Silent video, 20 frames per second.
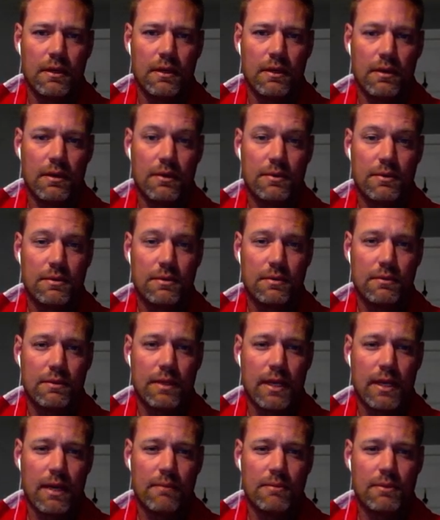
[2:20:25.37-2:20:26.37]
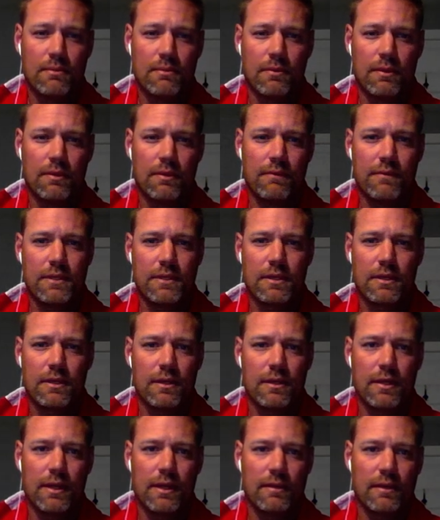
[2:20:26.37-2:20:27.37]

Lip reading: goes through times when physically